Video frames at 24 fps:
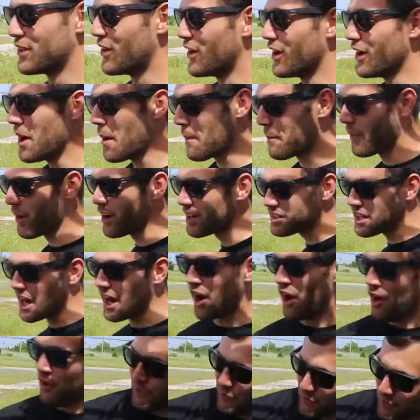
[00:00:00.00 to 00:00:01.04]
turn, a bird's
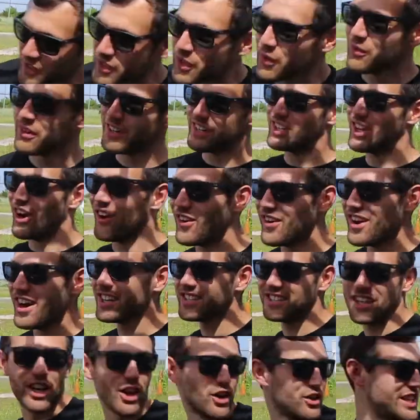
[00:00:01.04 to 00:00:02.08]
like, do
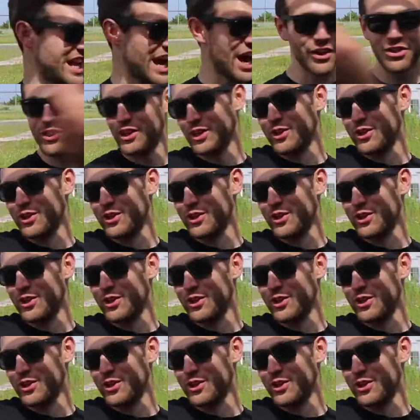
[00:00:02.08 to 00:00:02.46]
donuts, and goes out